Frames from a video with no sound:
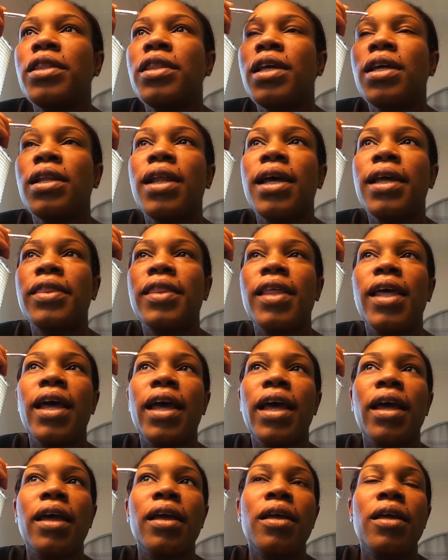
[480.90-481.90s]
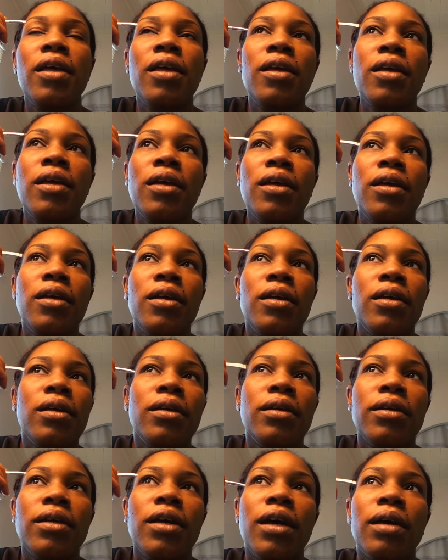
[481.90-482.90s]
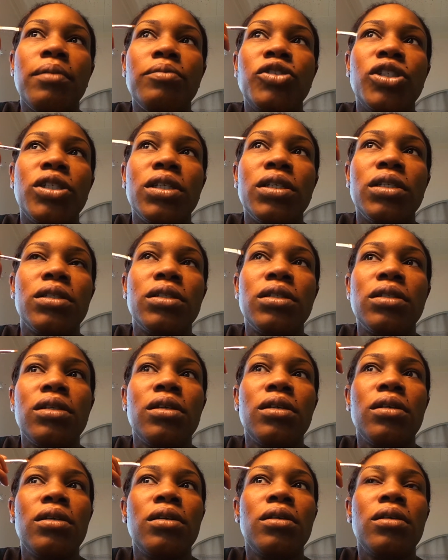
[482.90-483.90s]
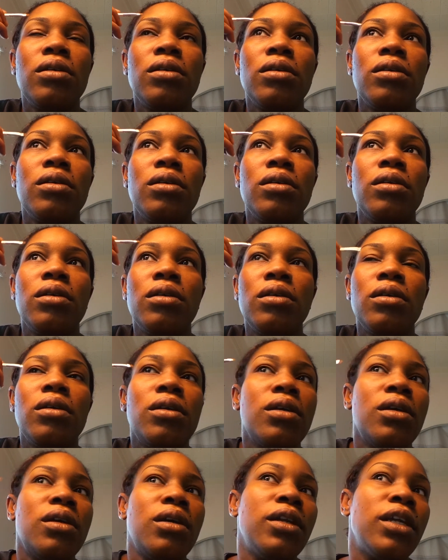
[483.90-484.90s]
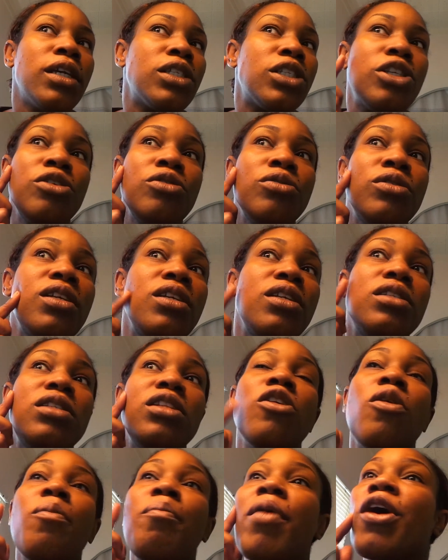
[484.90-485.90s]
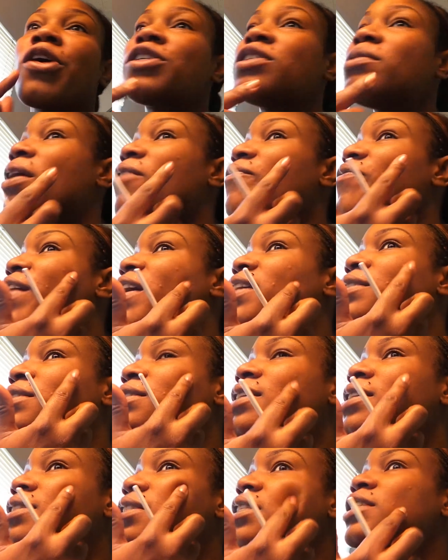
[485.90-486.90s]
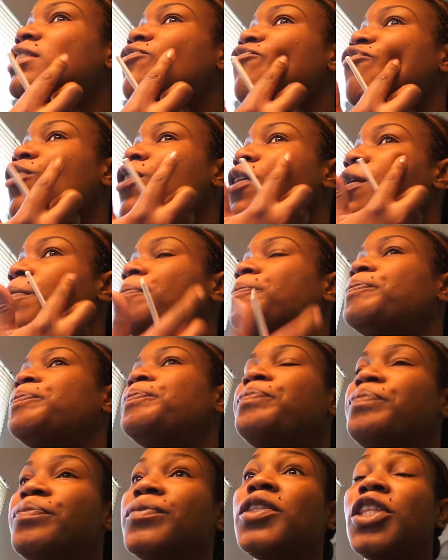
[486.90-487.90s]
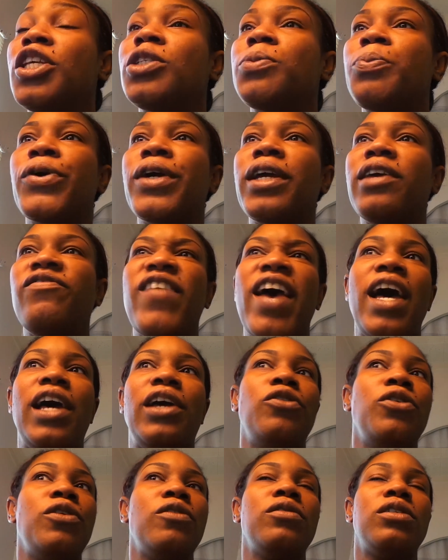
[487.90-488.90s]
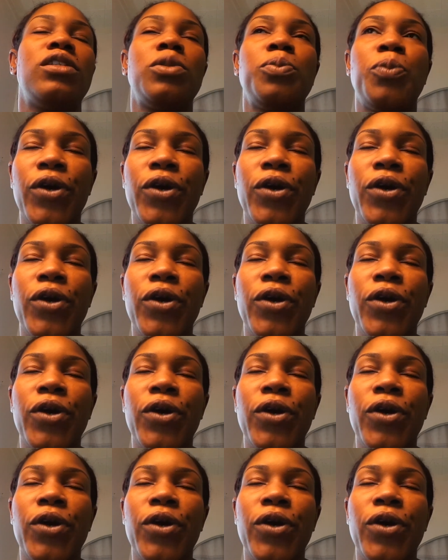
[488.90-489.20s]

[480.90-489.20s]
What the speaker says: or anything like that. I'm just... And excuse these little marks on my face. This is from the Spring Valley